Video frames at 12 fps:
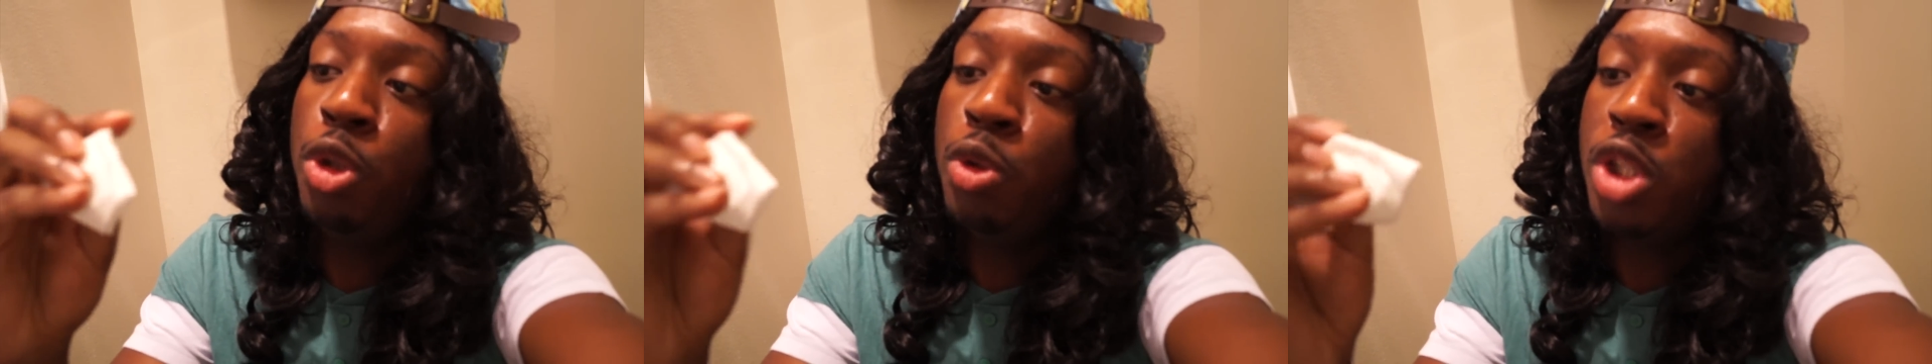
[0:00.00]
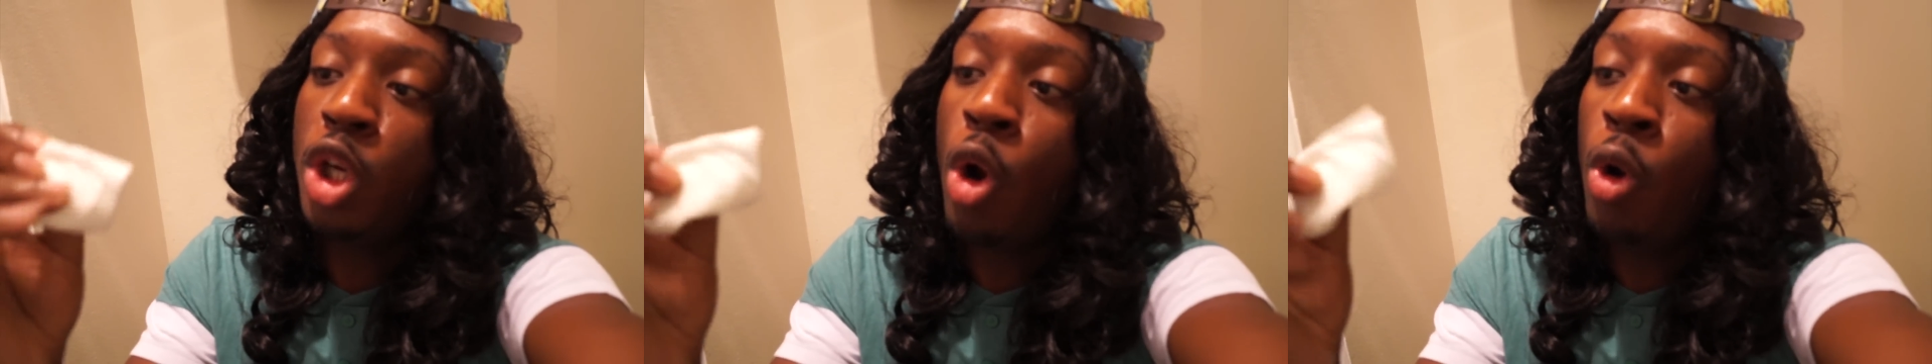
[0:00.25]
You
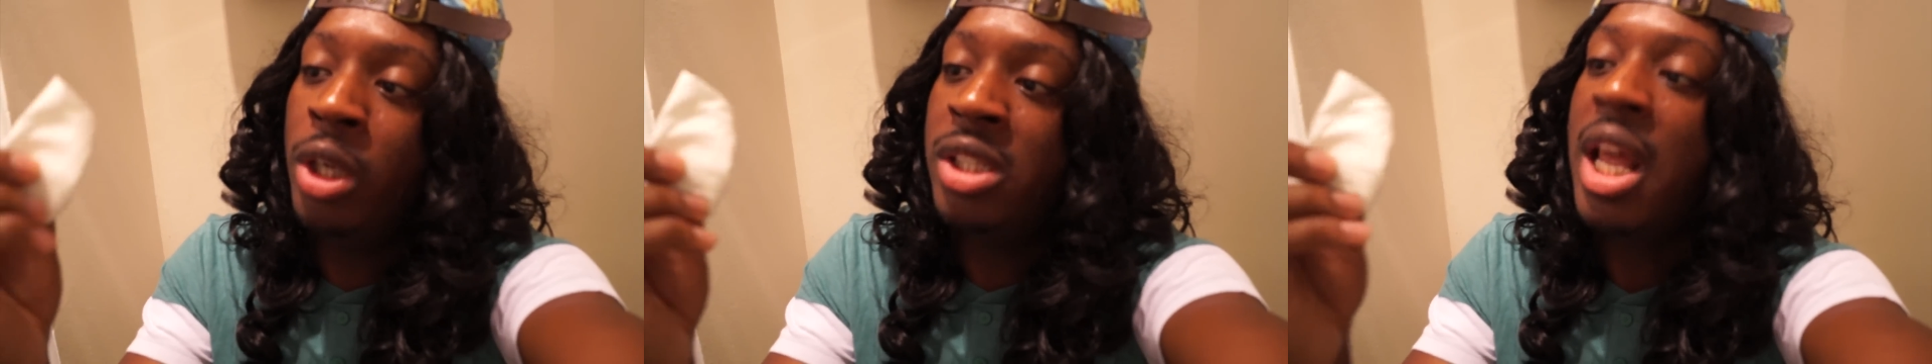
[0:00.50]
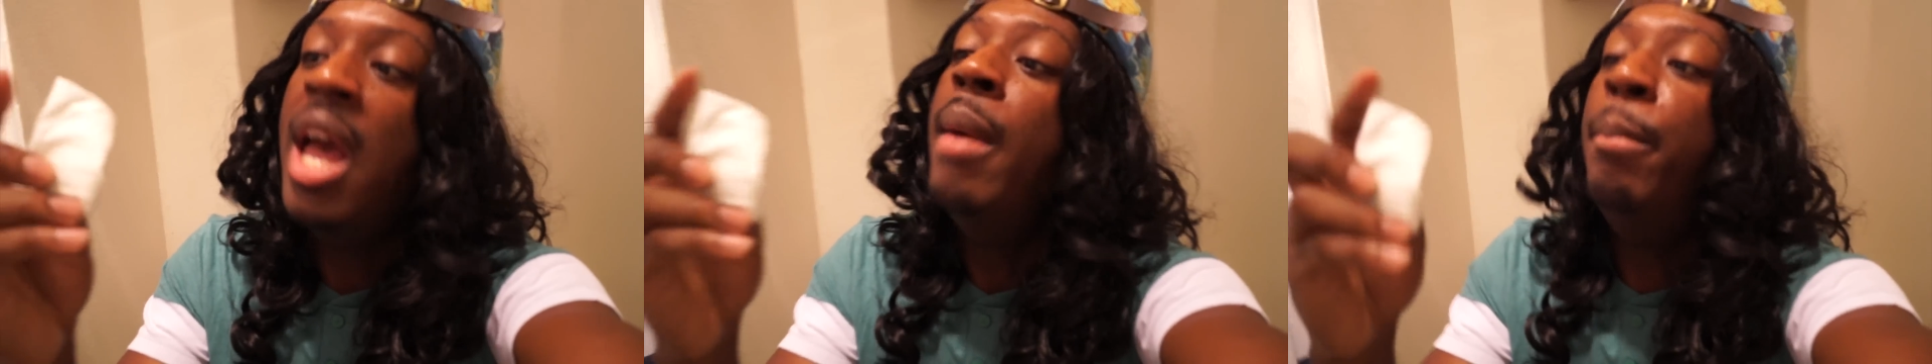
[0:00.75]
use the
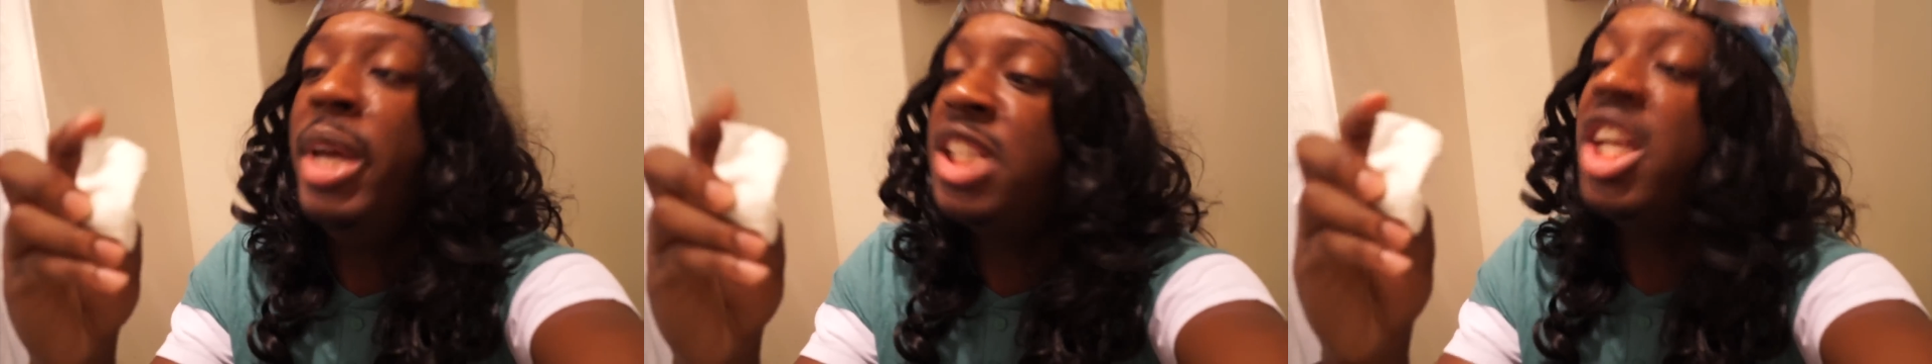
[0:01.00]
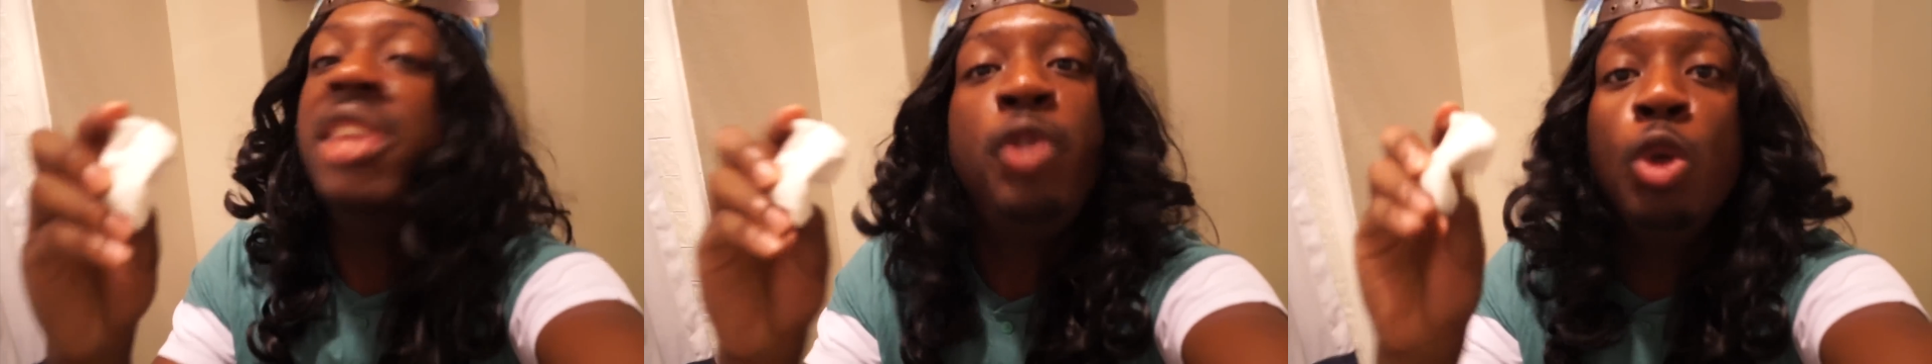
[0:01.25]
corners.
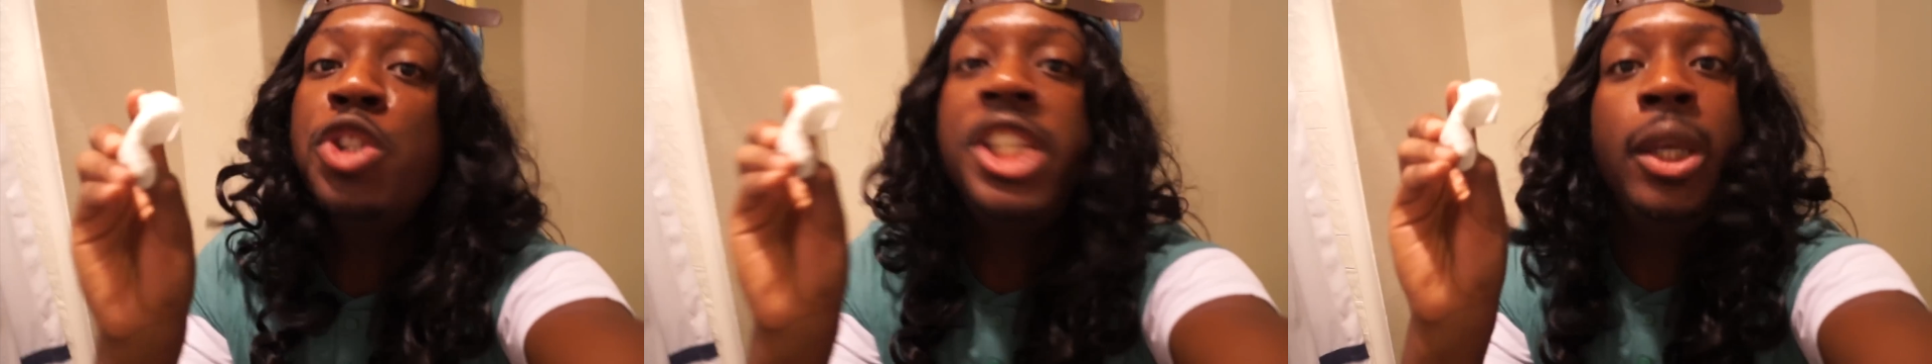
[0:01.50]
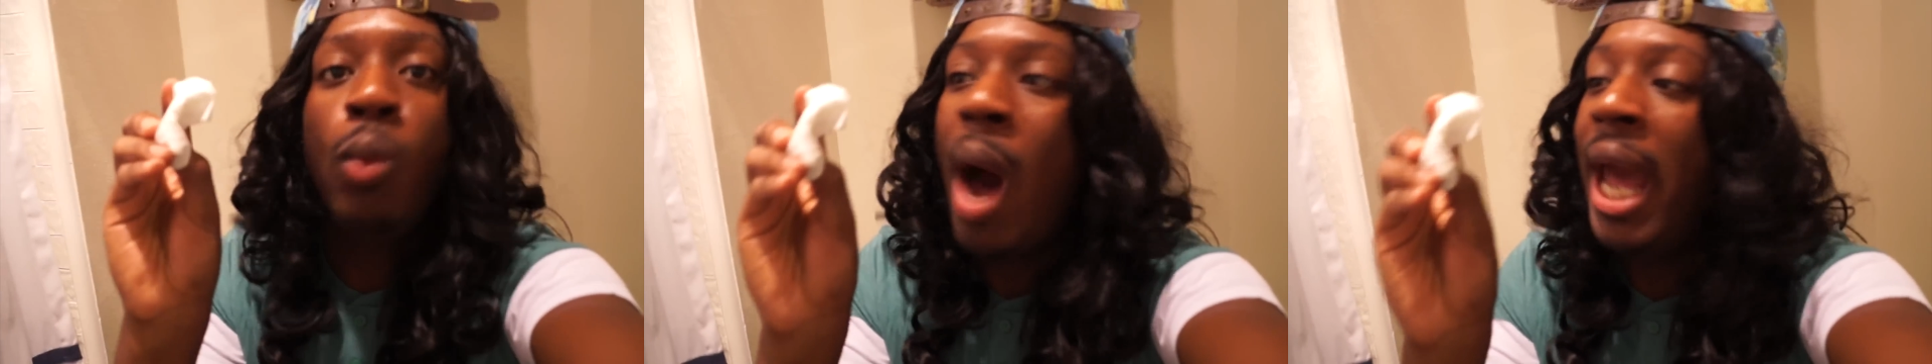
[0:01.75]
Bitch, if you
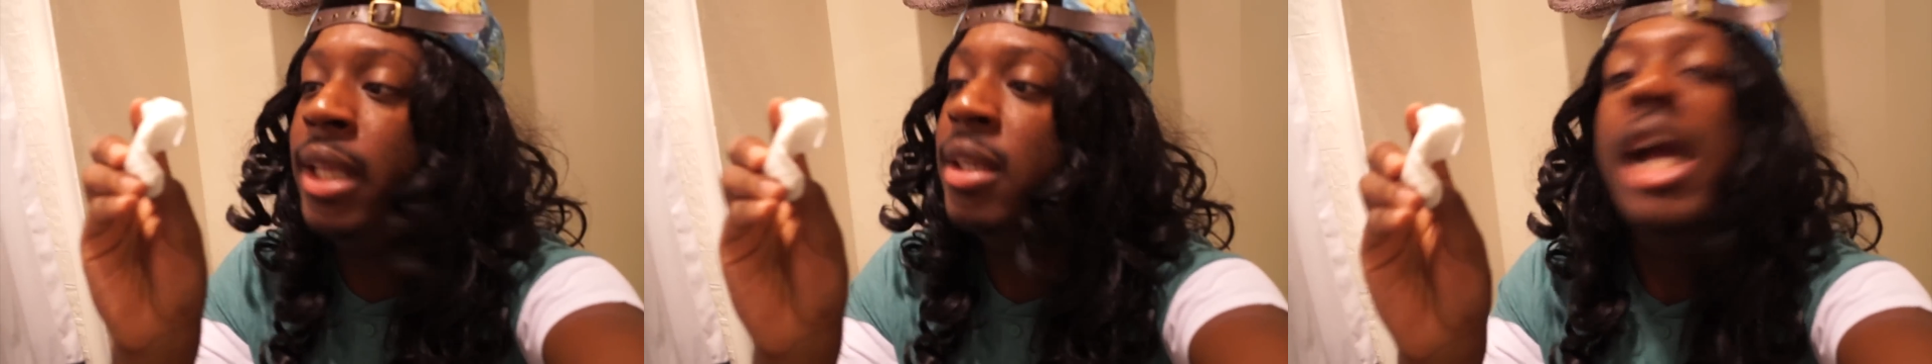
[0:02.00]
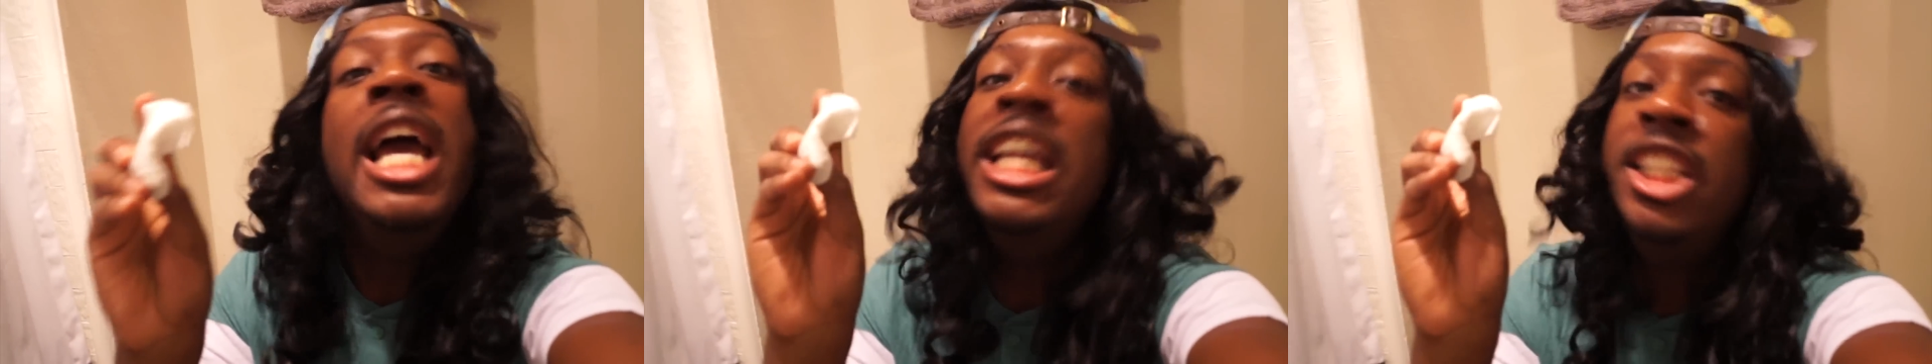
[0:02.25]
see white
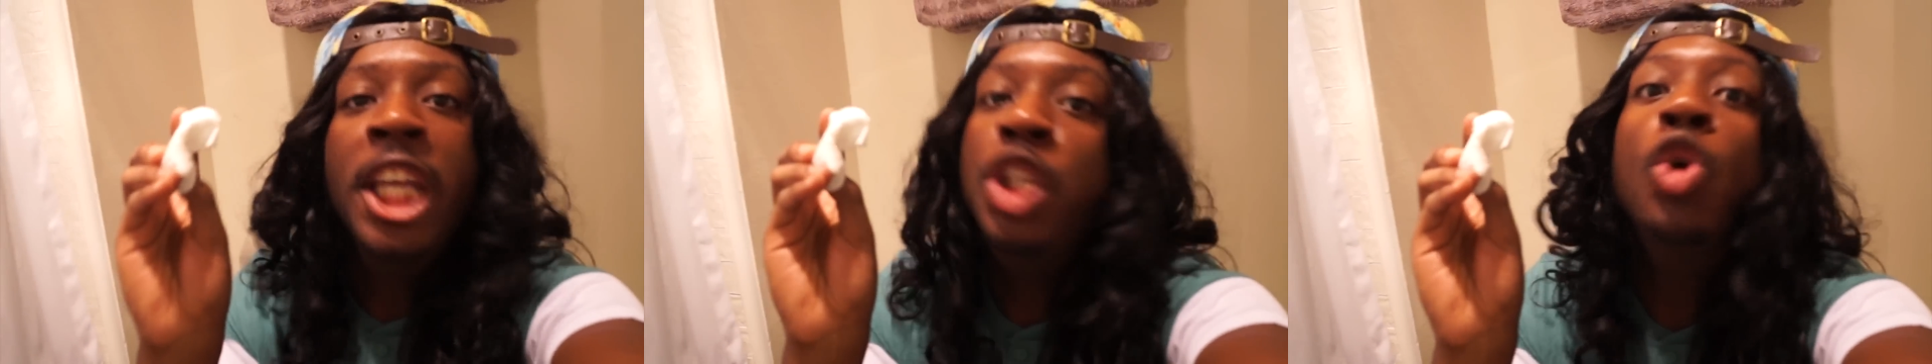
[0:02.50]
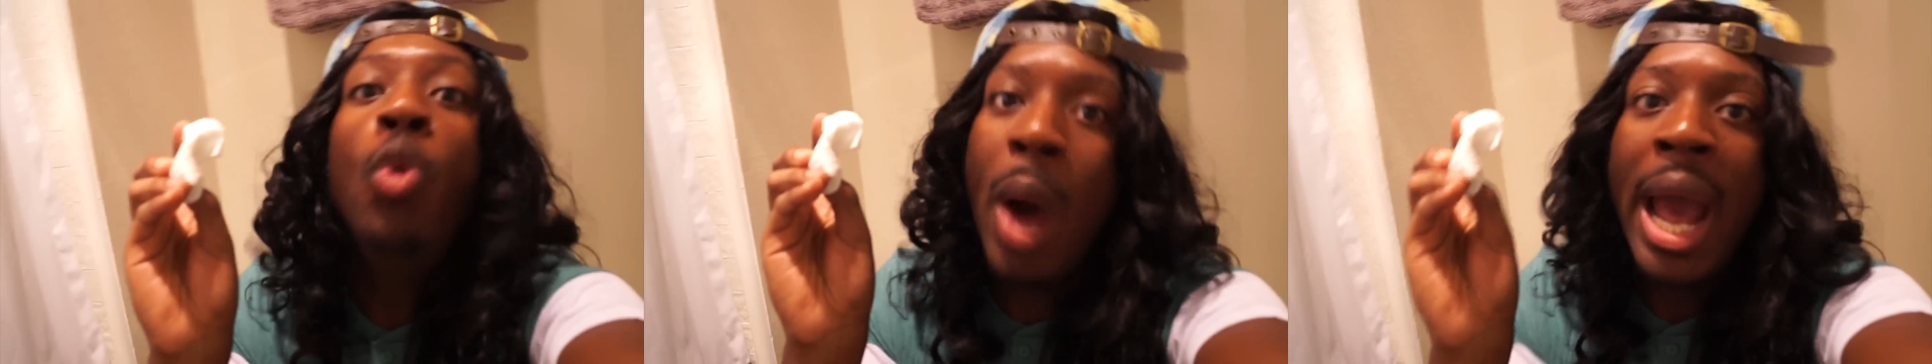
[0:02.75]
and
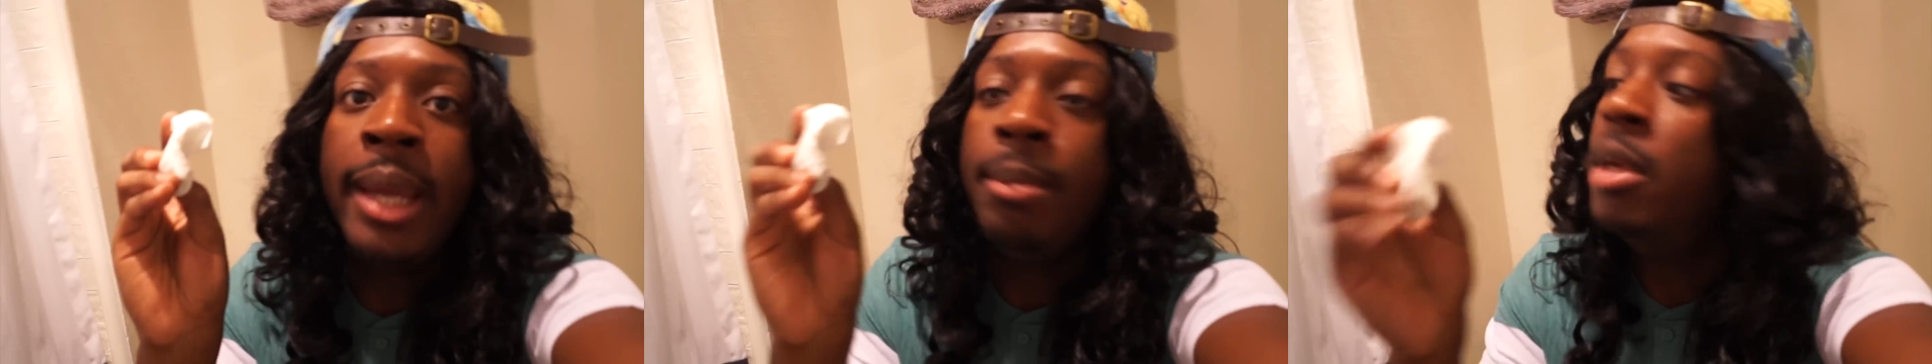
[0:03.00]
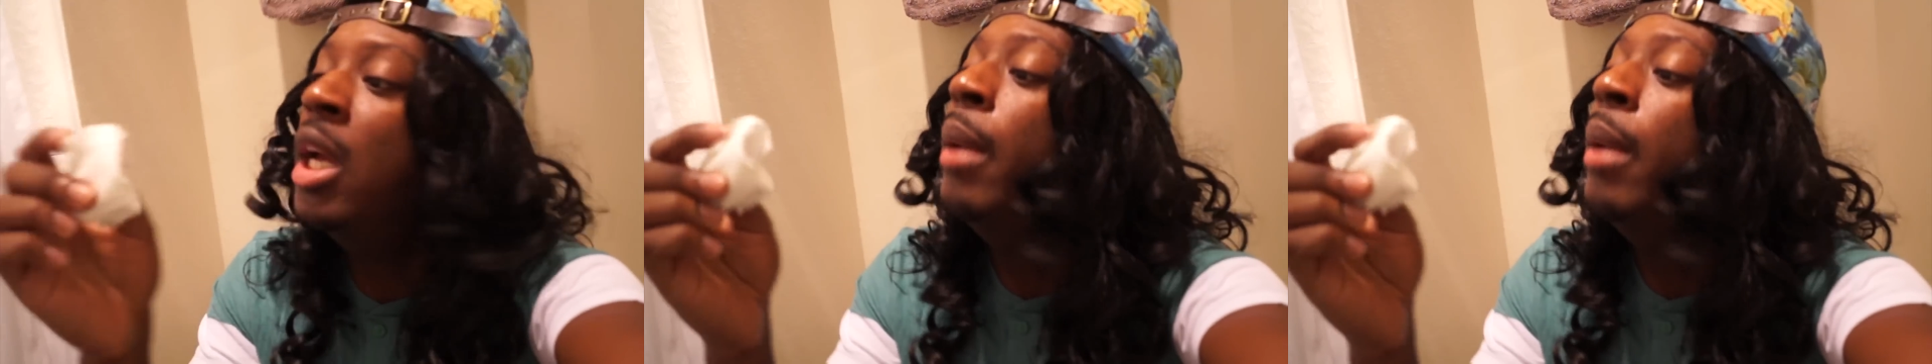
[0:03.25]
then you white.